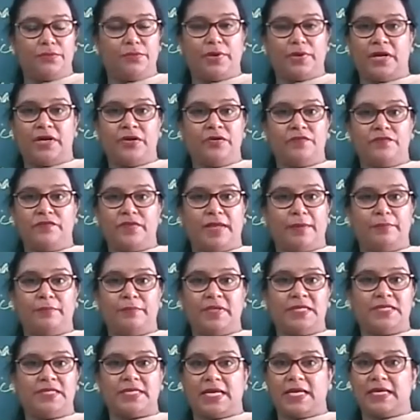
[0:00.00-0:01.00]
one of them,
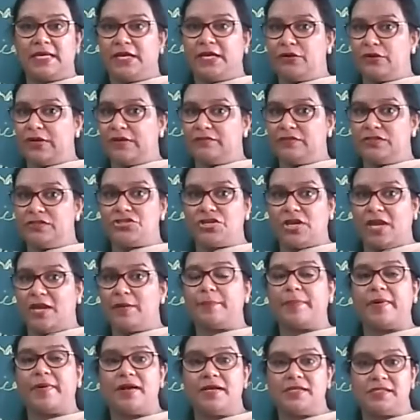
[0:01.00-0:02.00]
they take like you have the
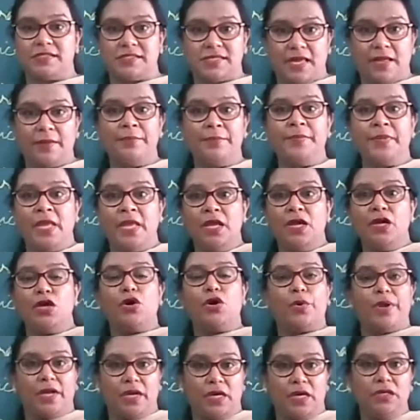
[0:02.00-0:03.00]
Sherpas there
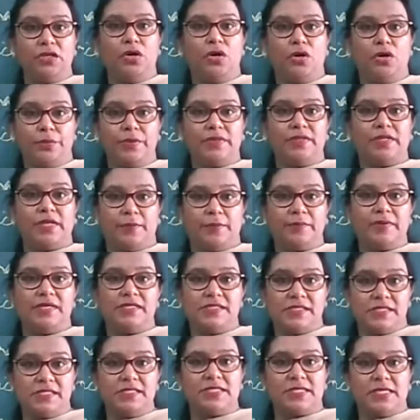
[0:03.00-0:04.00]
going along with them,
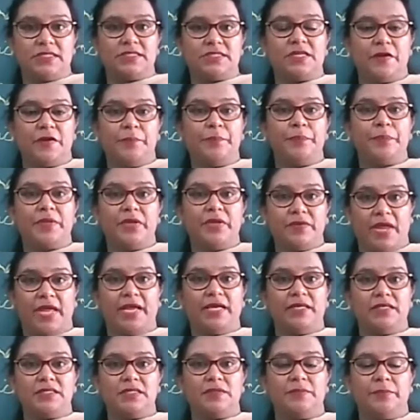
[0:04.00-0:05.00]
isn't it?
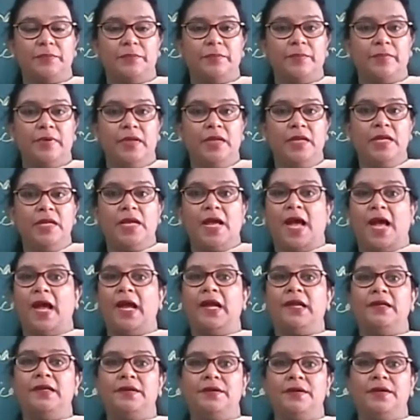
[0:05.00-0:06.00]
Right?
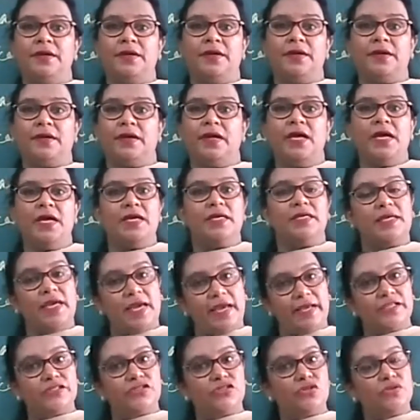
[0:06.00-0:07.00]
And uh,
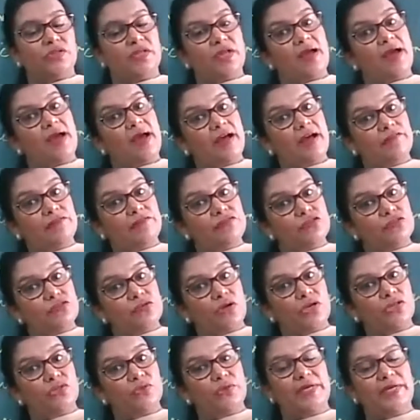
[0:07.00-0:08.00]
yes, so they have to
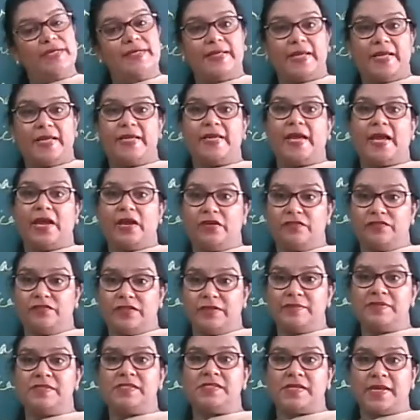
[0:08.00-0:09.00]
not only take care of
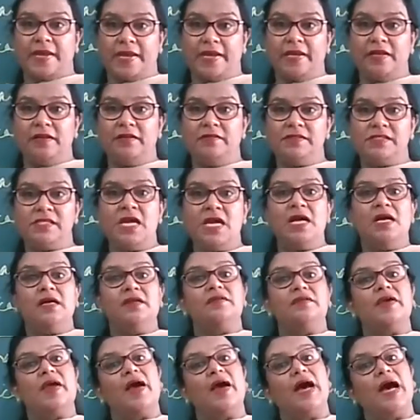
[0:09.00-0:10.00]
themselves,
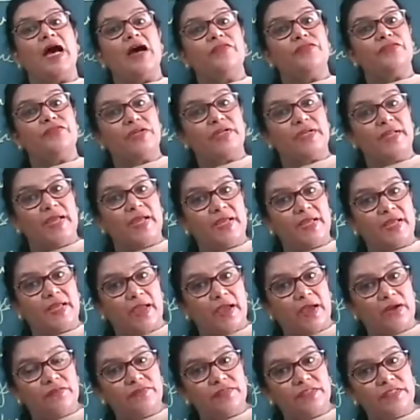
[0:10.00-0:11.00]
they have to take
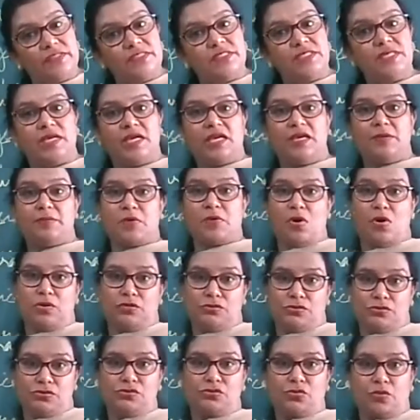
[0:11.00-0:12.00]
care of the team
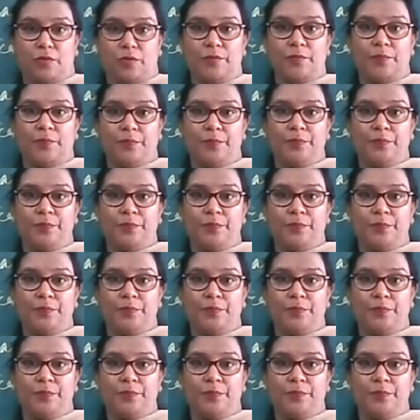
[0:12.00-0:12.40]
also.